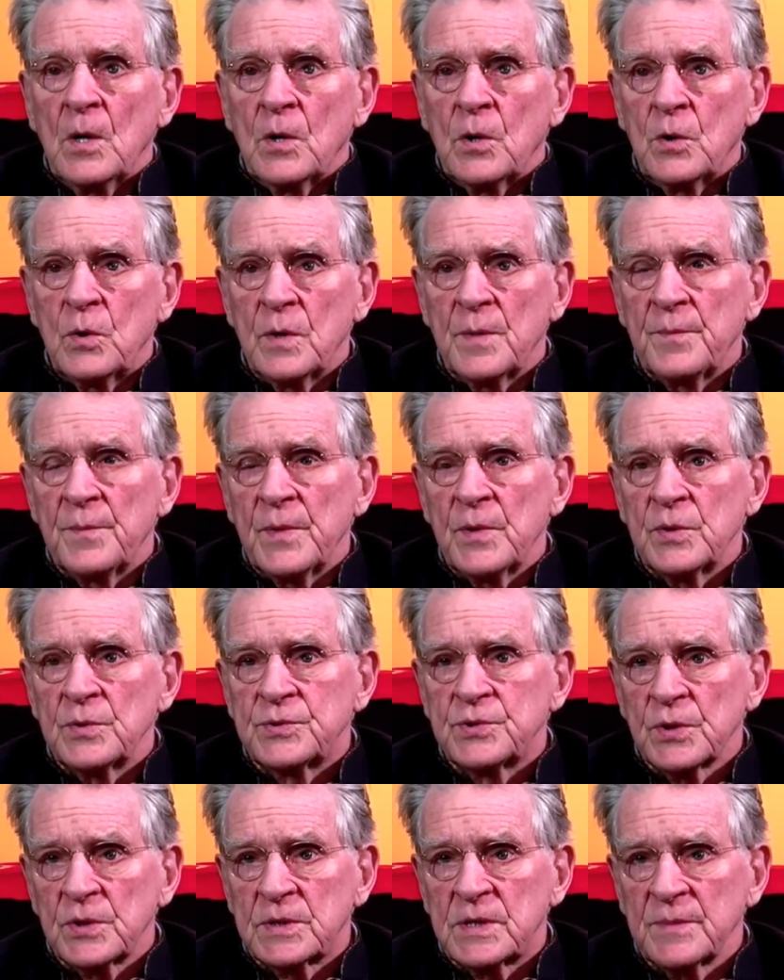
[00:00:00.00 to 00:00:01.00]
who, who
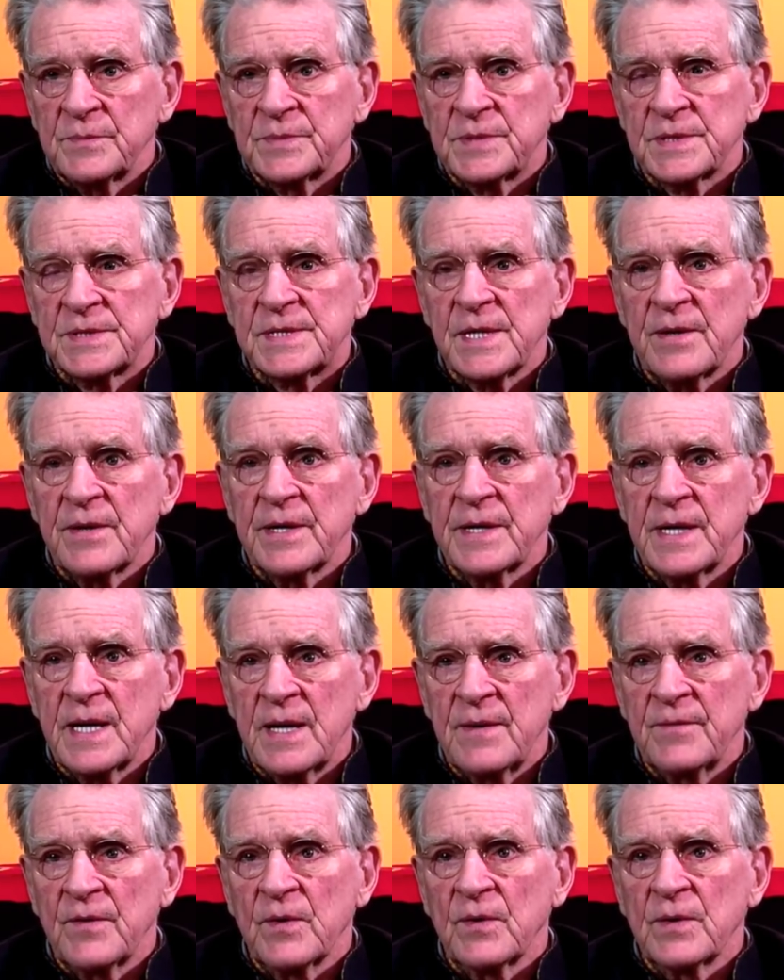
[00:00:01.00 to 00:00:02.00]
took them to
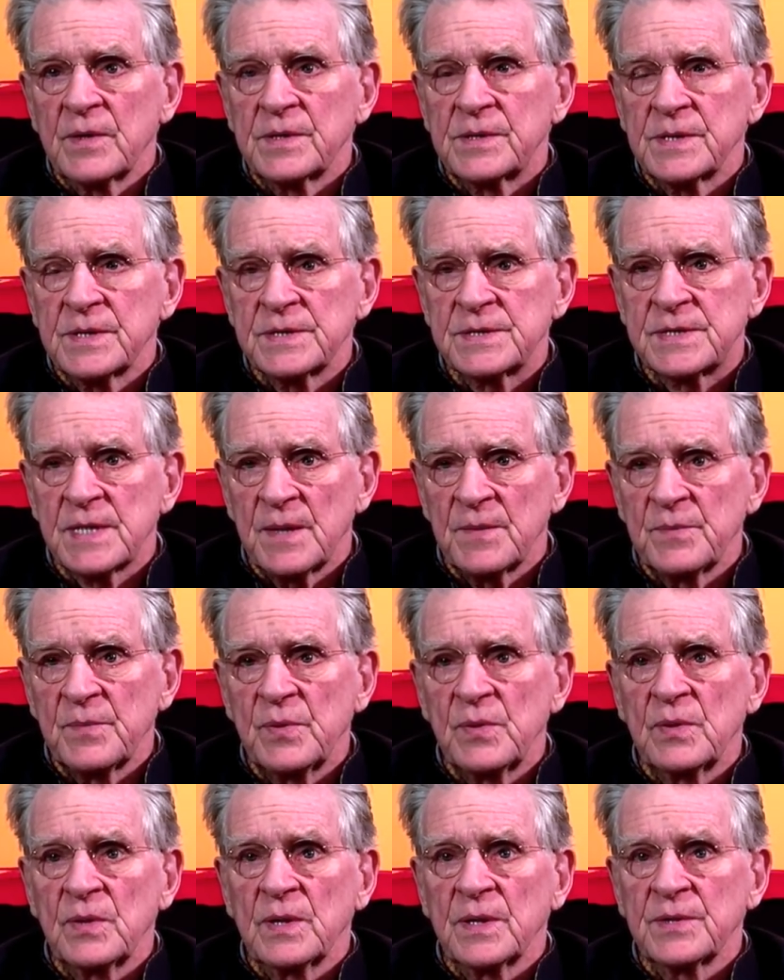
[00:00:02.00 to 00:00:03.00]
Sarajevo and to
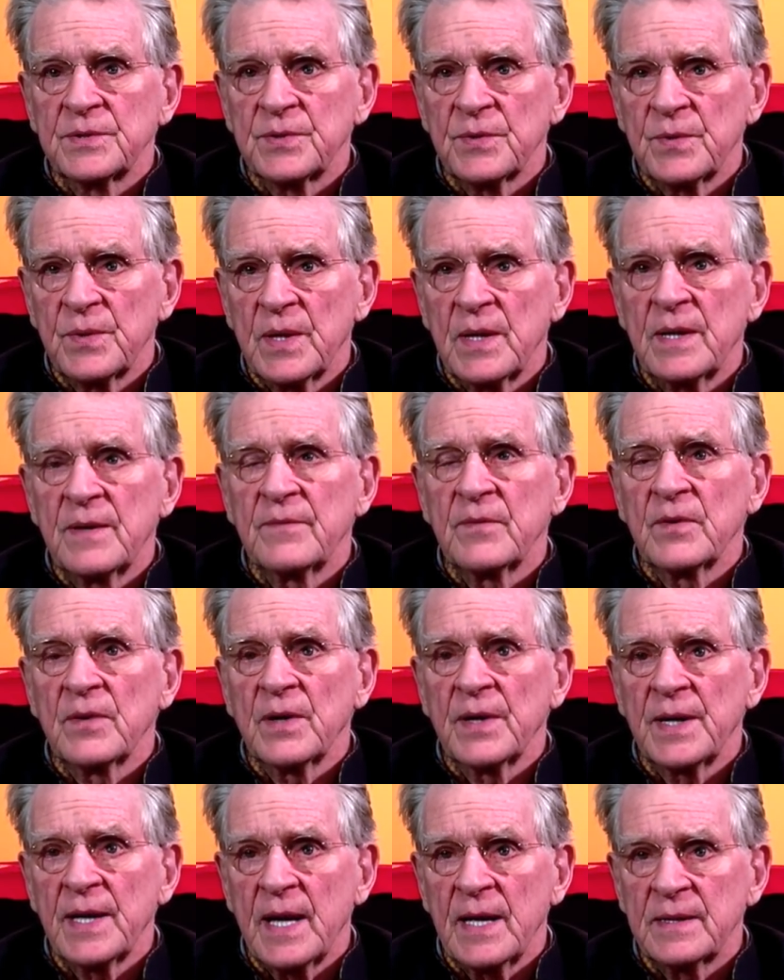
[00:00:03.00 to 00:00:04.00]
Istanbul and to wherever,
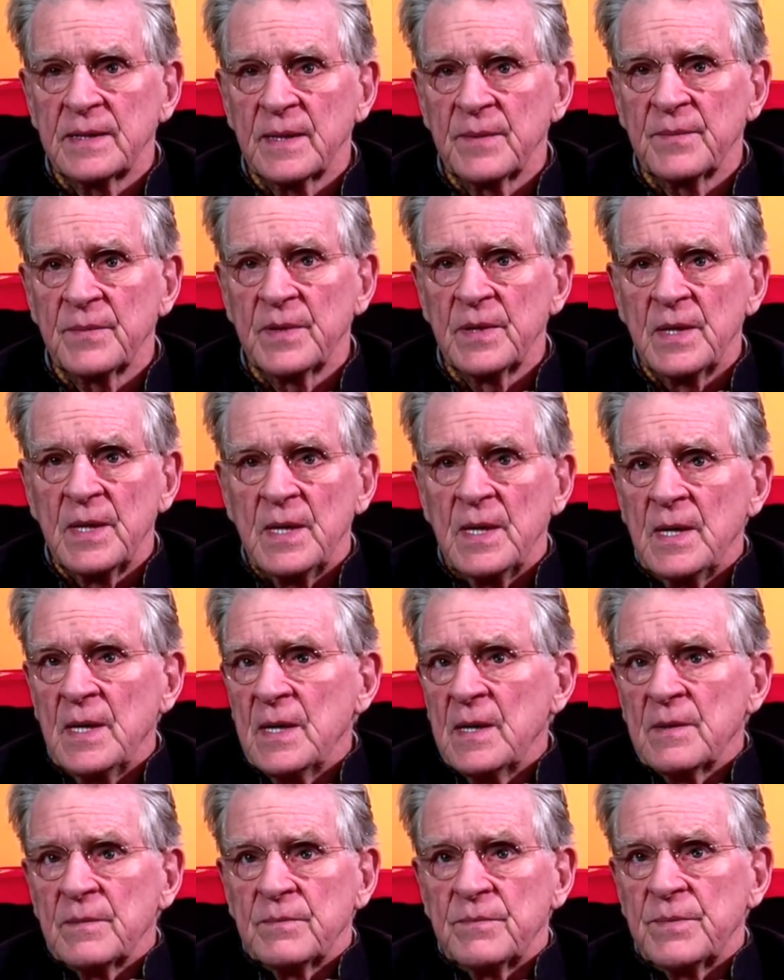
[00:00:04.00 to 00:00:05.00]
and had them,
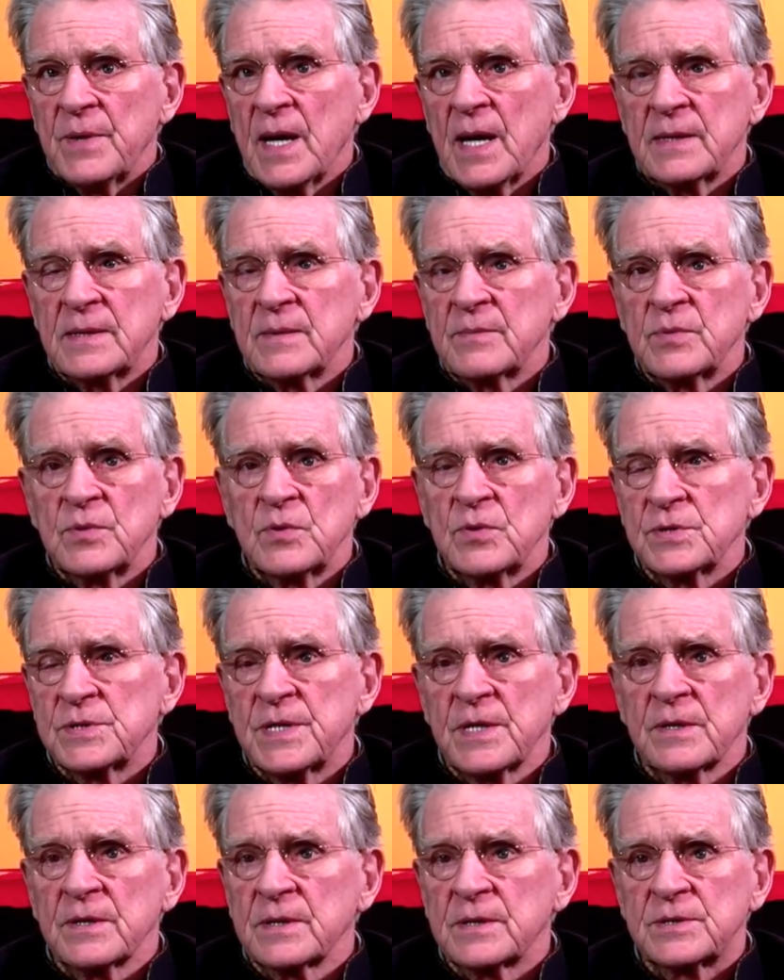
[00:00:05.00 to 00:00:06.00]
had them use
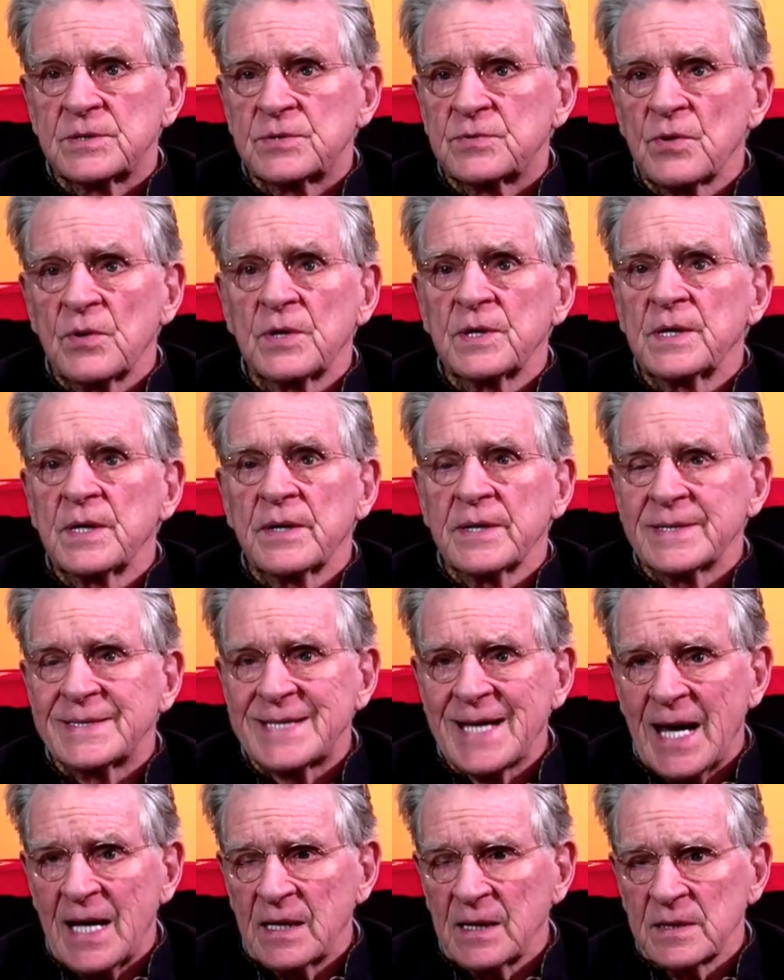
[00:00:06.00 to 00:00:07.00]
their extraordinary
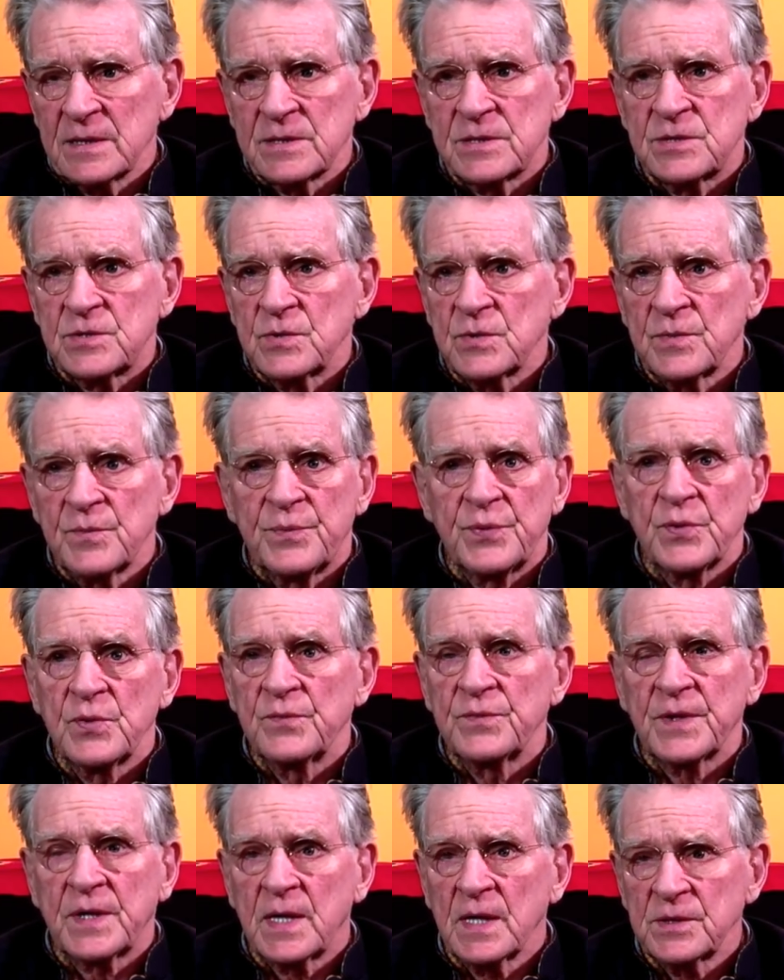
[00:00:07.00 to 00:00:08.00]
talents to
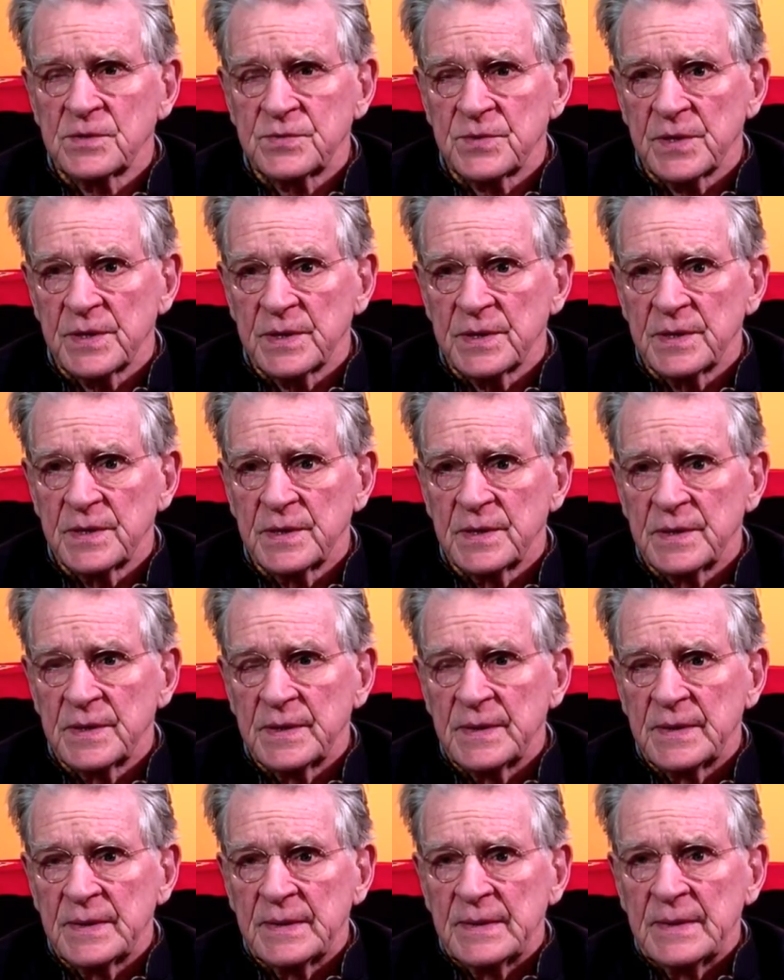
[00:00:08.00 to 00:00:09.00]
improve the country.
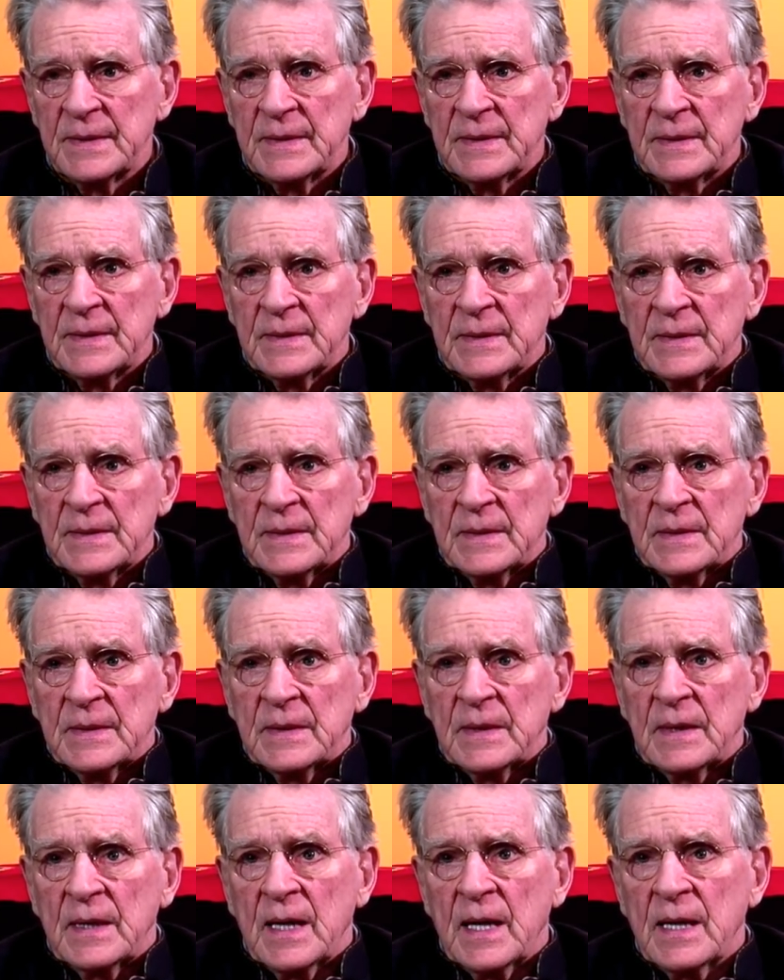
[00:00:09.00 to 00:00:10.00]

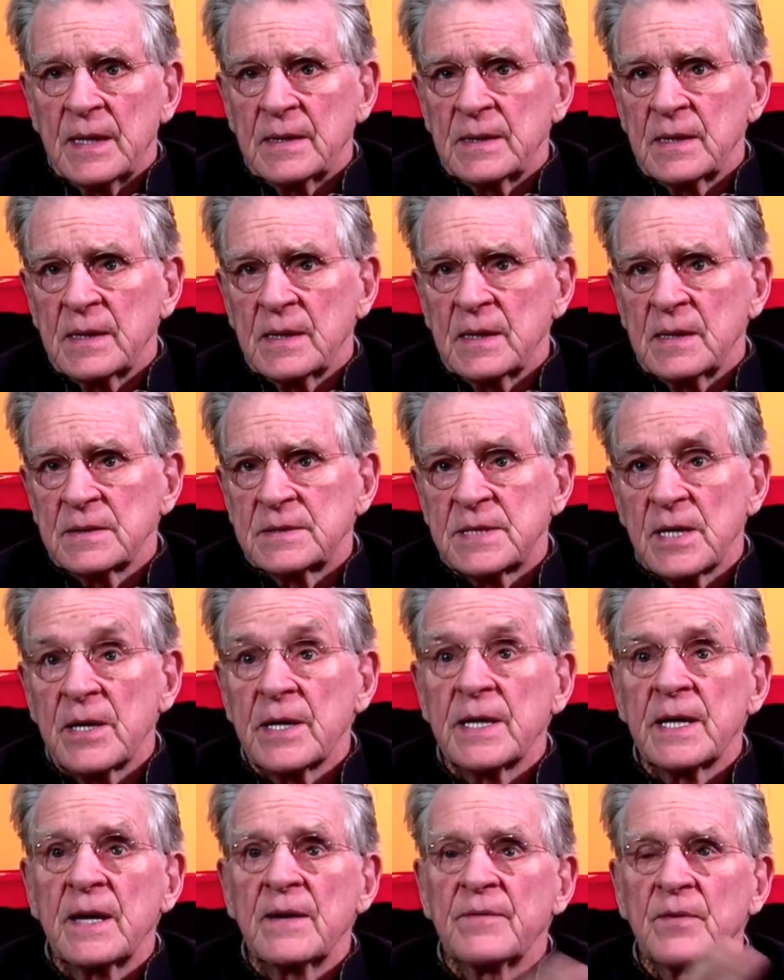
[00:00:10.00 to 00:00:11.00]
And uh,
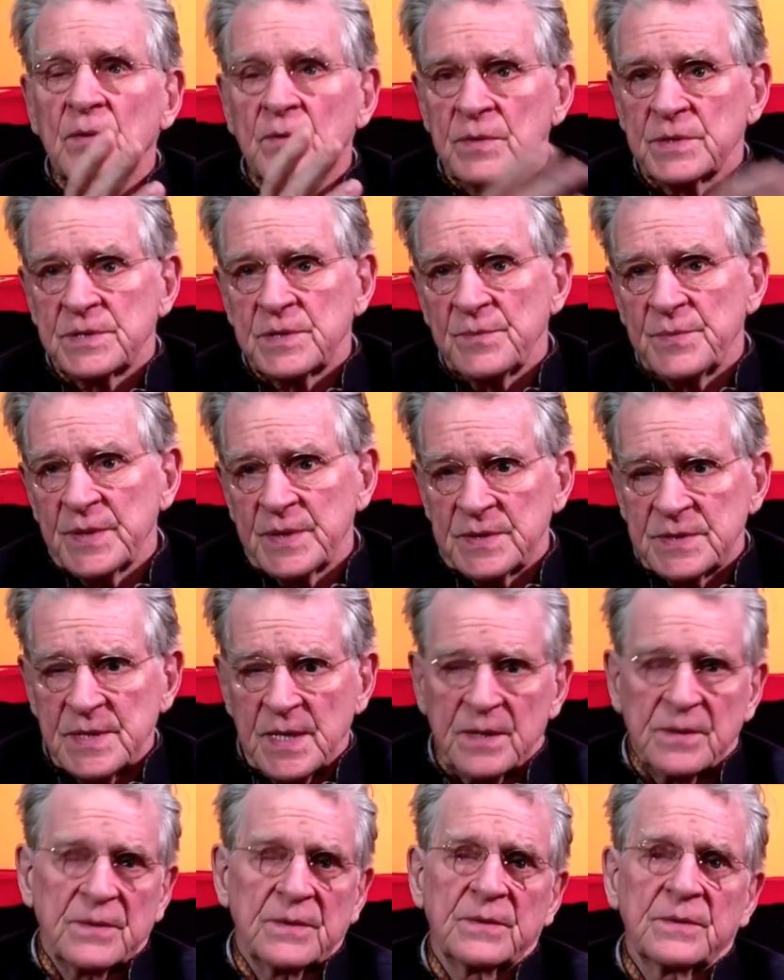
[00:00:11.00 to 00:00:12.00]
Sarajevo was a big
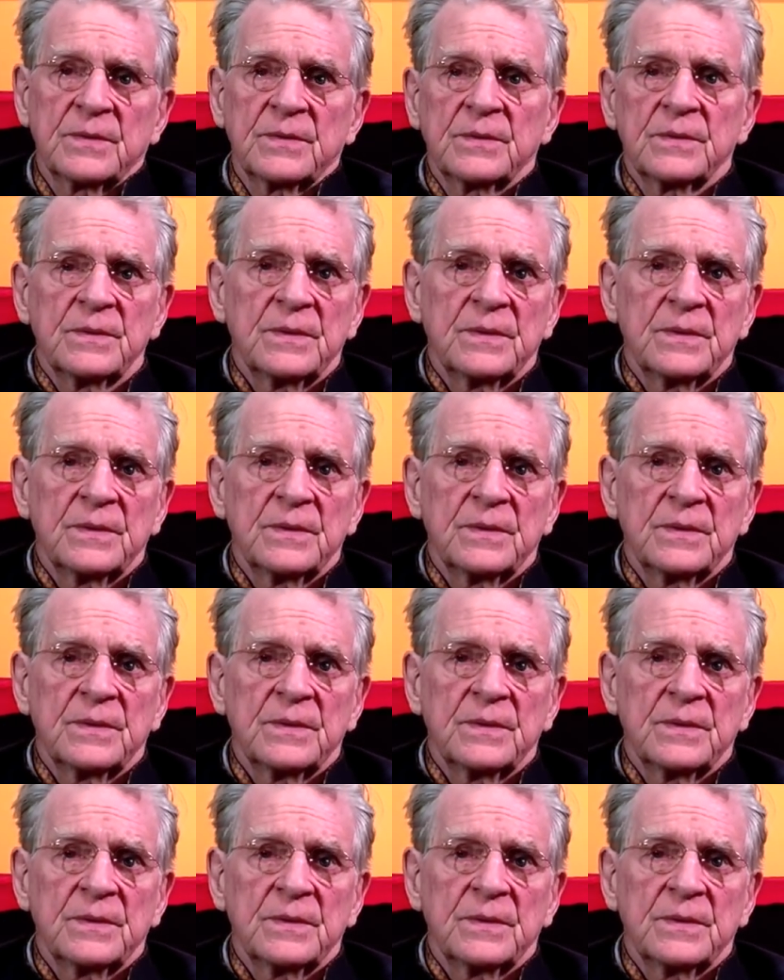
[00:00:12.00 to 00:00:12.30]
center.